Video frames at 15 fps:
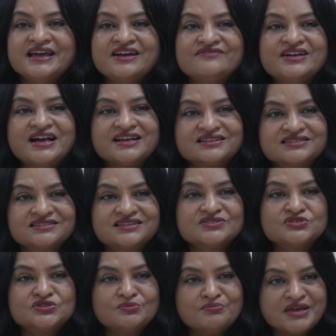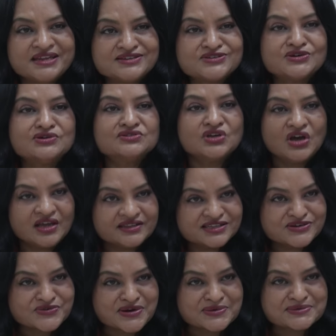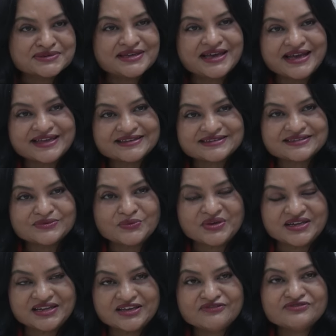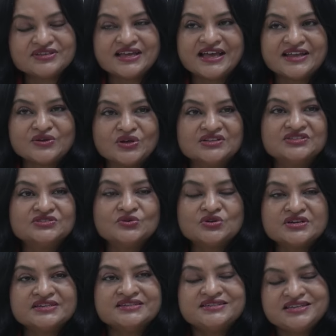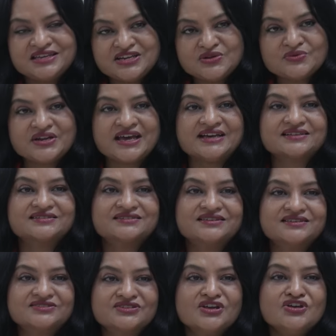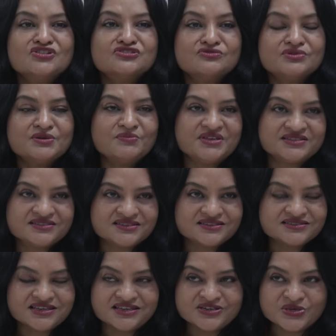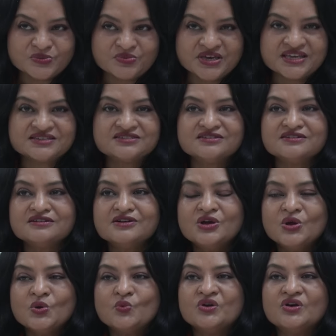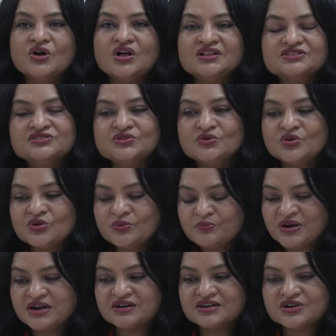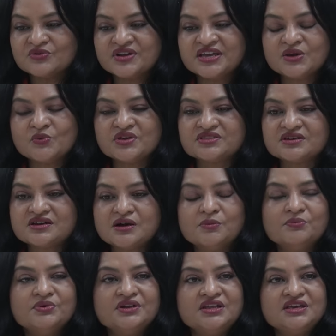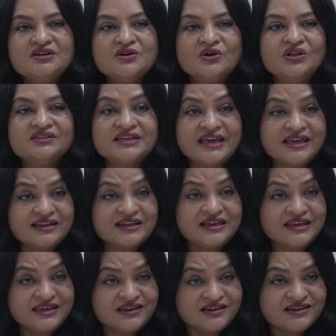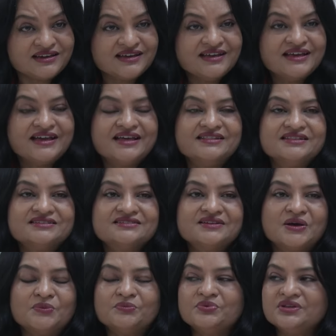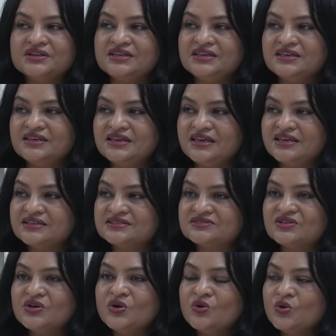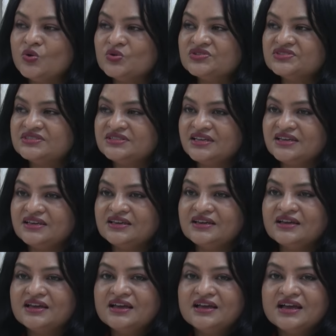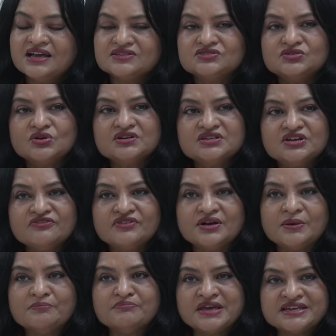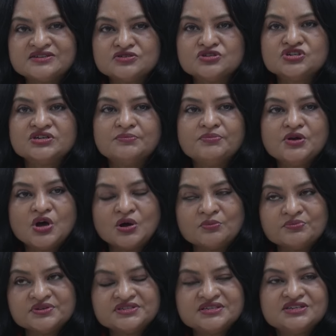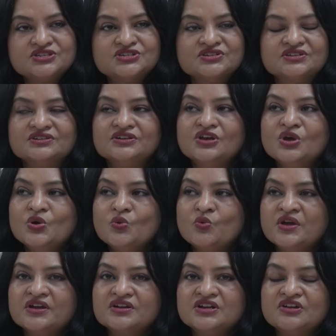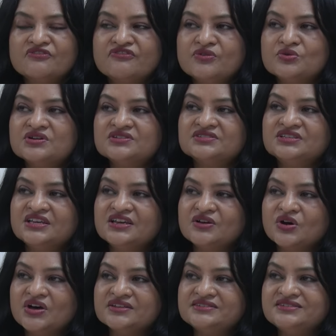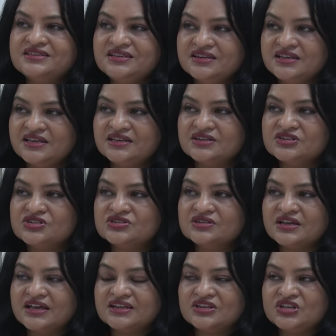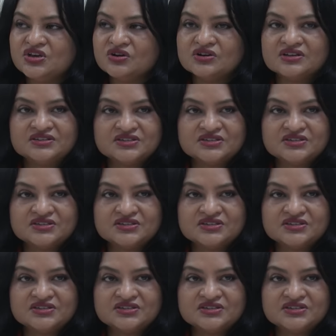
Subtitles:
and upskilling of women is to give them technical and vocational skills for them to be financially independent. We're also partnering with a company called Ella Inc., and this company is hosting a sort of a mentorship competition where they're focusing on teenage and young